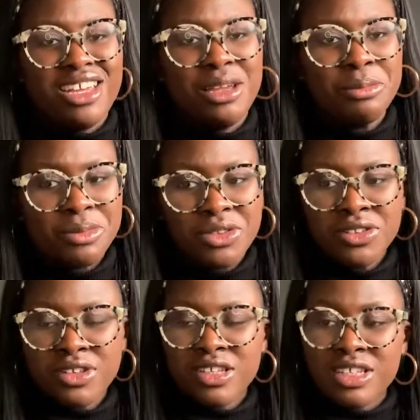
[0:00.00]
So
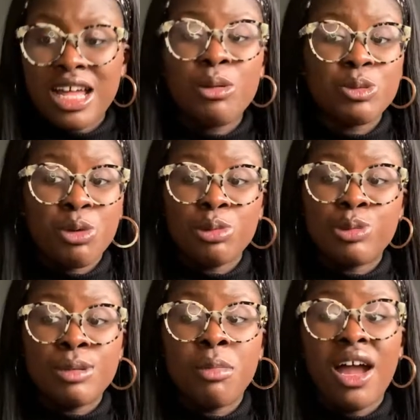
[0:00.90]
that was
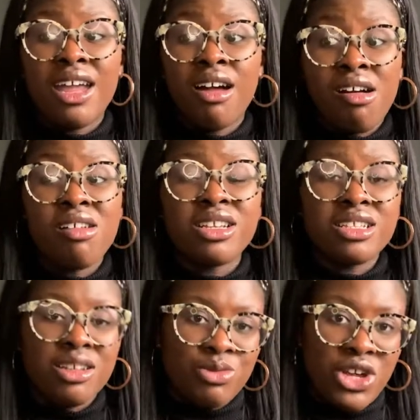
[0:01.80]
probably my hardest
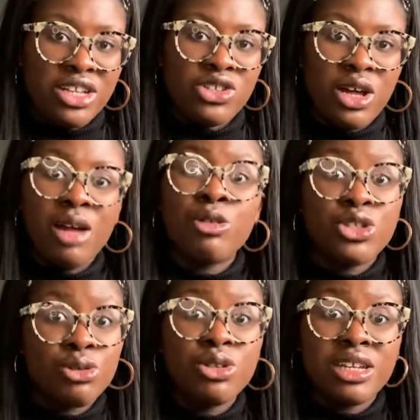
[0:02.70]
subject. So we're
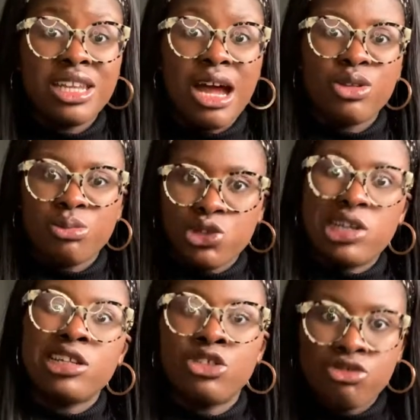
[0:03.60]
still doing it now, so I'm
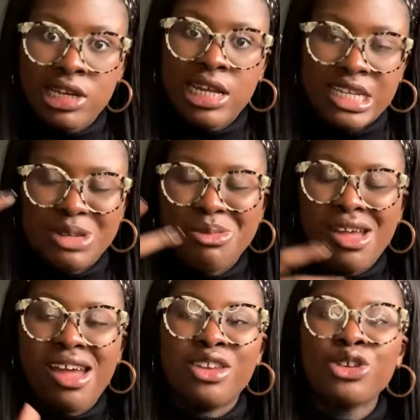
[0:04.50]
trying to drill it into my
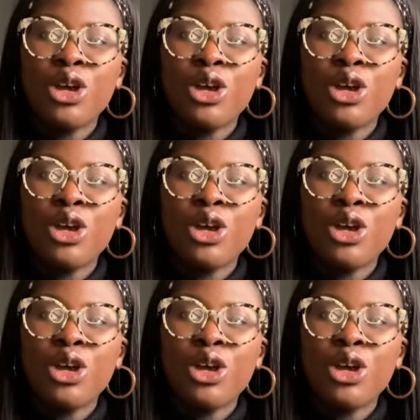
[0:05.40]
head.